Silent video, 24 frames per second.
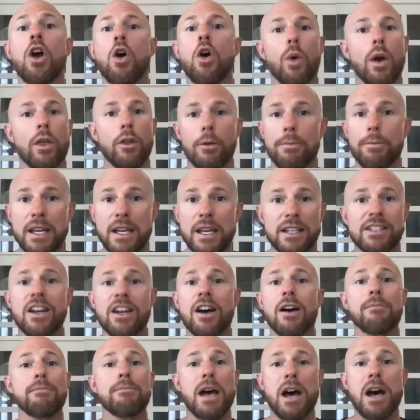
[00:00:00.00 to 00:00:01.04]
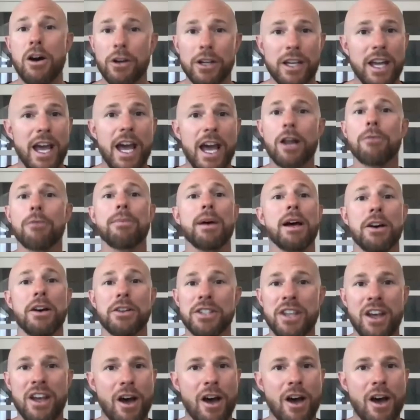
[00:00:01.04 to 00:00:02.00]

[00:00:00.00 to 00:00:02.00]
whether it be a dumbbell, kettlebells,